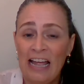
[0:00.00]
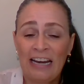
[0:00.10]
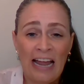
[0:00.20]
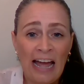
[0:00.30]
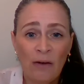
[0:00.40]

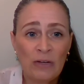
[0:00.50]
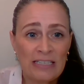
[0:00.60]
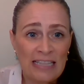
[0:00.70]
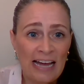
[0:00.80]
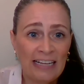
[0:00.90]
And how
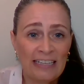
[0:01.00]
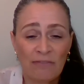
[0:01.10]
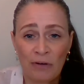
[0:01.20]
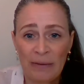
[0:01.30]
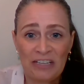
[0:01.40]
is that
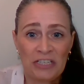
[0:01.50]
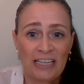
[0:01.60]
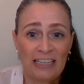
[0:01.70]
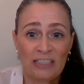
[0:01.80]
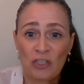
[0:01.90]

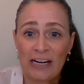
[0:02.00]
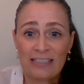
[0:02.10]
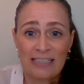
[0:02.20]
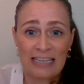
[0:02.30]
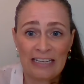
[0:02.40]
information going to
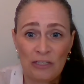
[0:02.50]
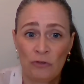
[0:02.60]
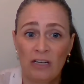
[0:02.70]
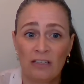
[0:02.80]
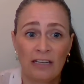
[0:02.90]
translate
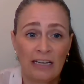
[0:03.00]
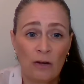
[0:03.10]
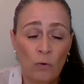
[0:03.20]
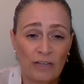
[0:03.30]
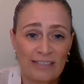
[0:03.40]
to an online
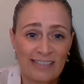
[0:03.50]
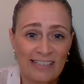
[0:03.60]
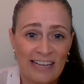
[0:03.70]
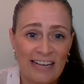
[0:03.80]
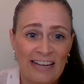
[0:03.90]
course?